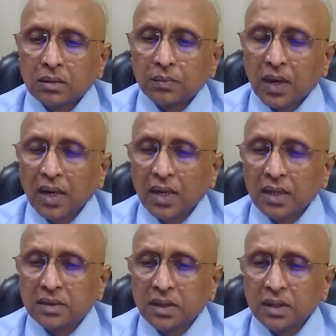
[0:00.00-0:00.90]
File
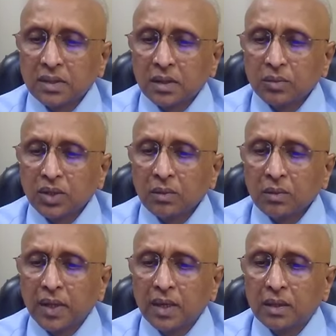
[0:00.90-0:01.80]
has sent
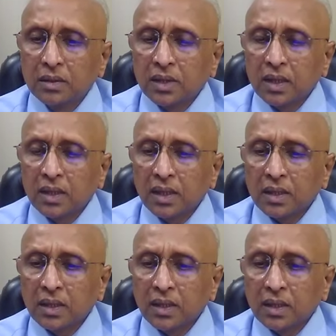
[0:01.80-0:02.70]
something big, sir.
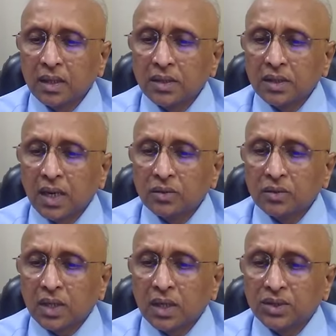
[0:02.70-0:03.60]
In a case I
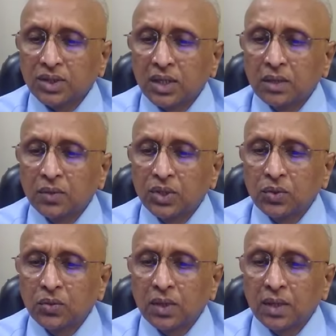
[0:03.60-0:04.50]
have shared with
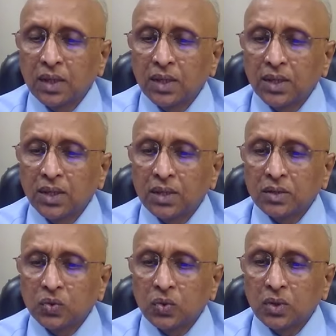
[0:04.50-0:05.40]
you, an 80
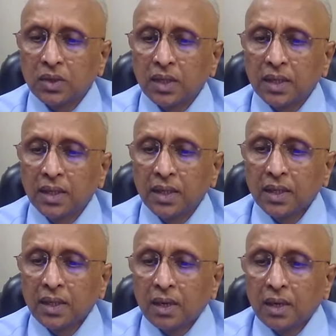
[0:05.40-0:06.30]
years old lady
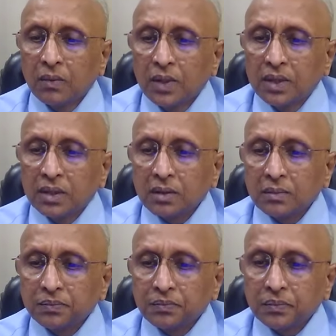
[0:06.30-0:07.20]
with
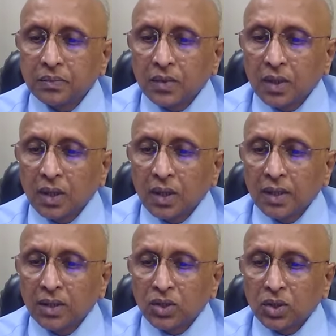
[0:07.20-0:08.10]

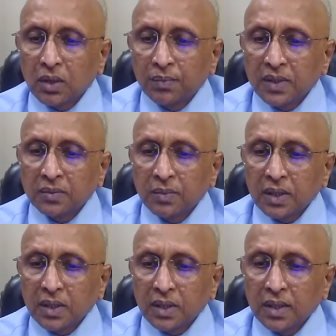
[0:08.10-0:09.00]
installed
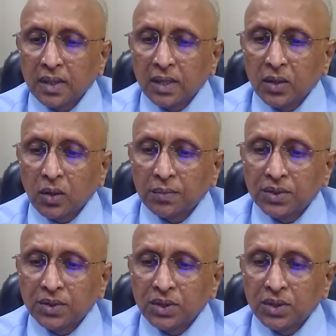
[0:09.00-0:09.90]
pacemaker, leg dropsy.